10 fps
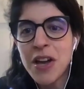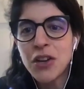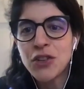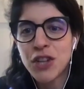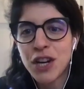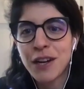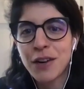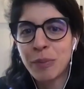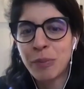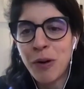sharing a
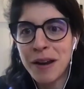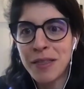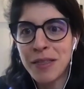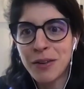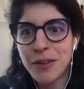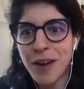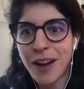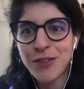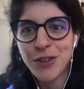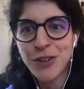report and they're not
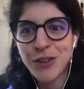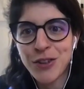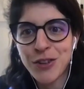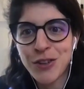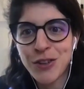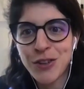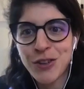sure if the data is right.